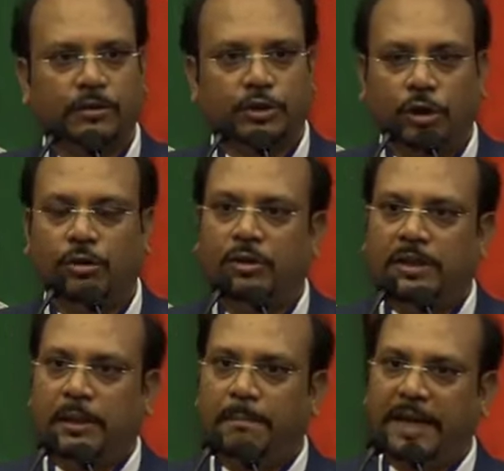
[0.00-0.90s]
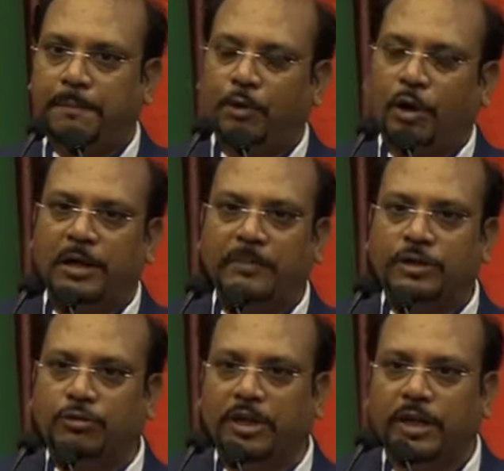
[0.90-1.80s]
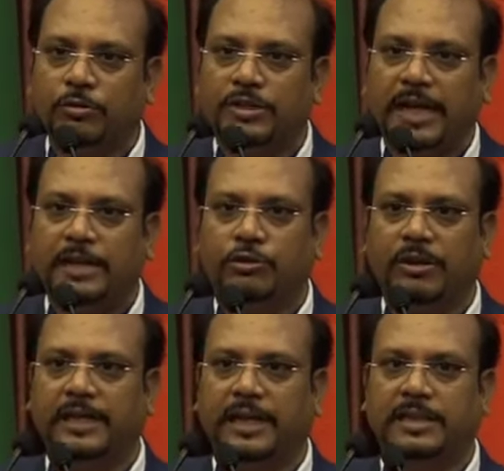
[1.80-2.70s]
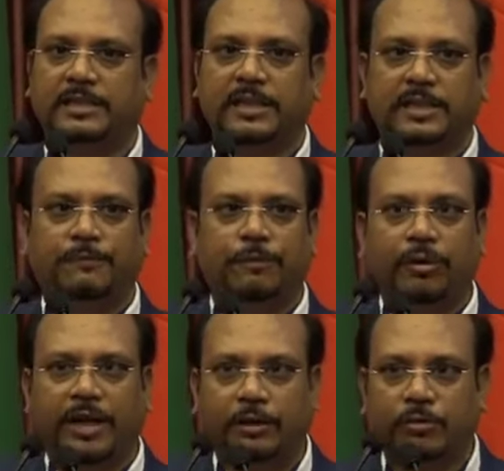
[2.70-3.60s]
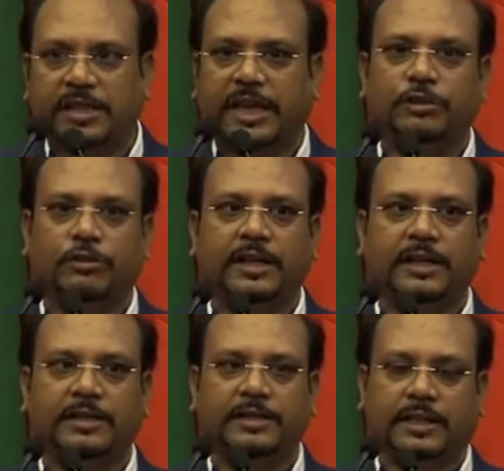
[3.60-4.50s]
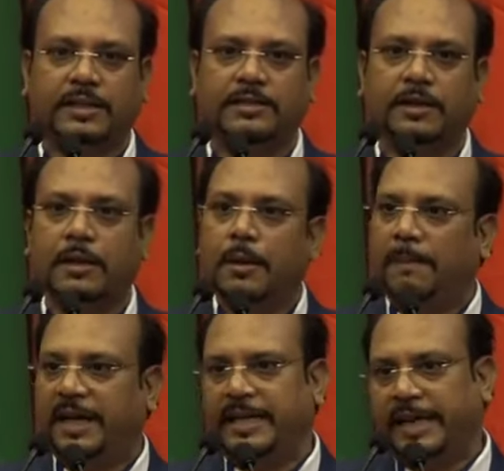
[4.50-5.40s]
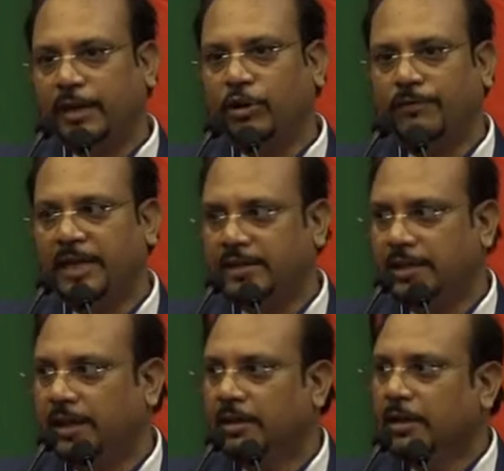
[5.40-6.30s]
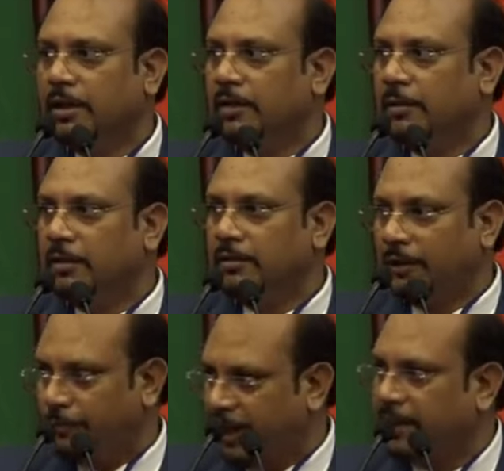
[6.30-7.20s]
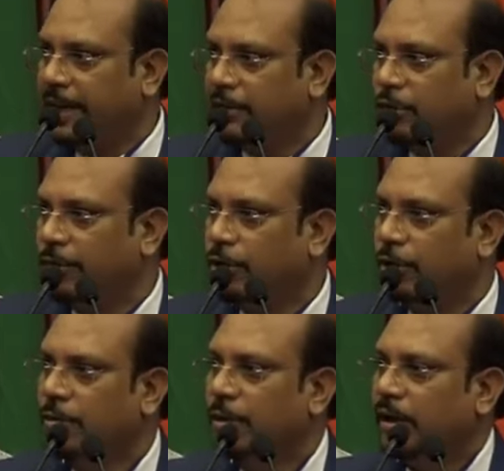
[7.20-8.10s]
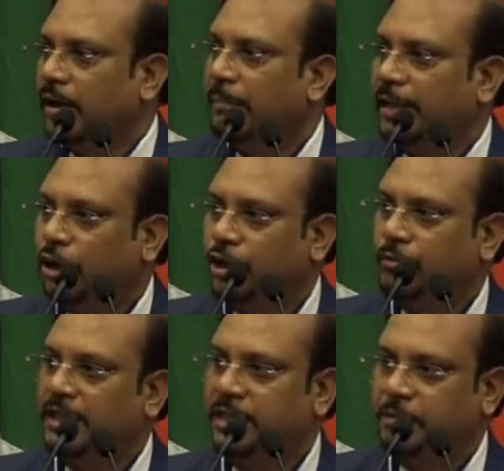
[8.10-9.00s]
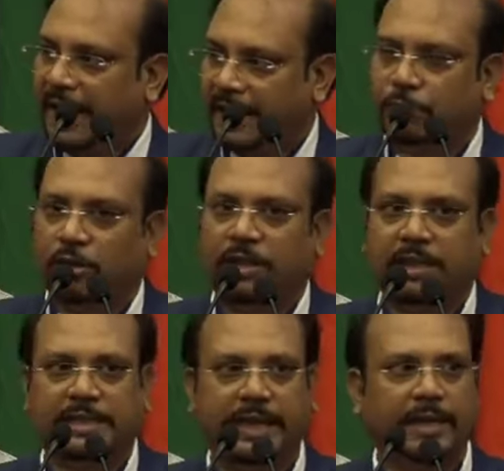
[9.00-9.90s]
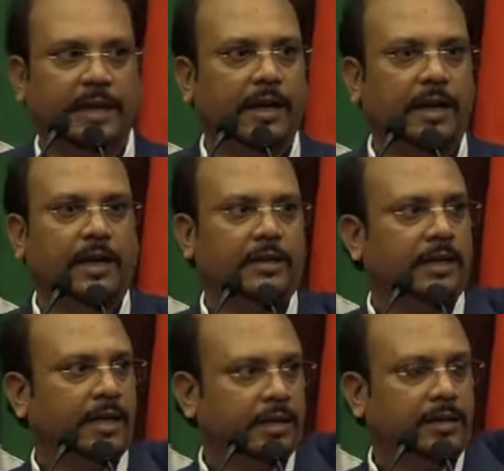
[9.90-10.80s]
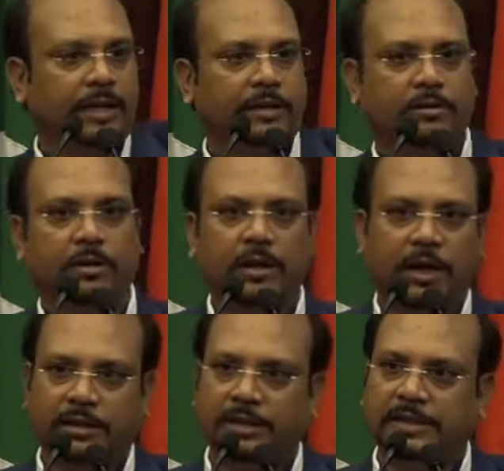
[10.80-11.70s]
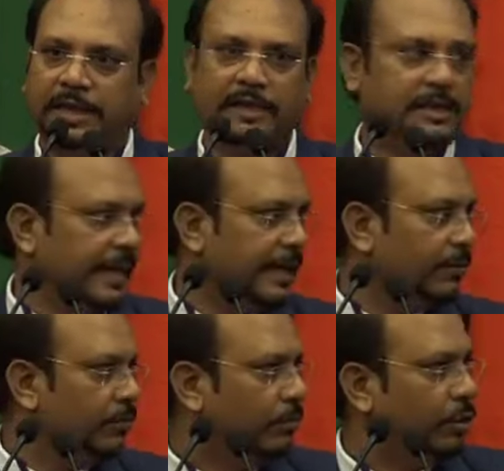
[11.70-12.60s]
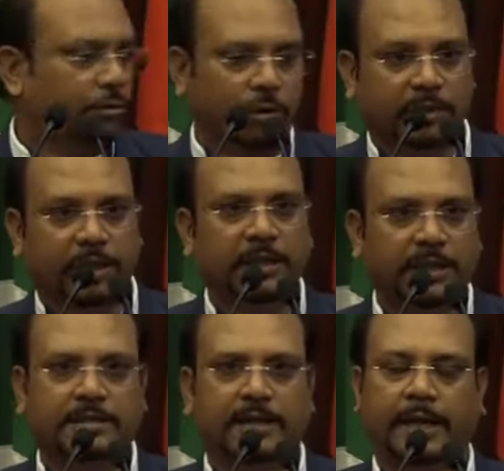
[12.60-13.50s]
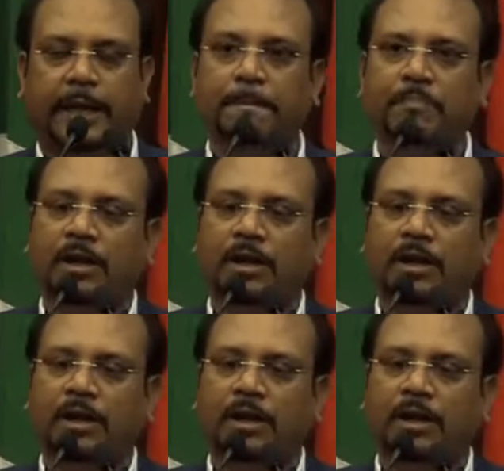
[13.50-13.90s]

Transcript: So the main problem is to reduce the insulin resistance. If you reduce the insulin resistance by taking obviously different kinds of methods, which is madam already said, another sir is said most probably yesterday,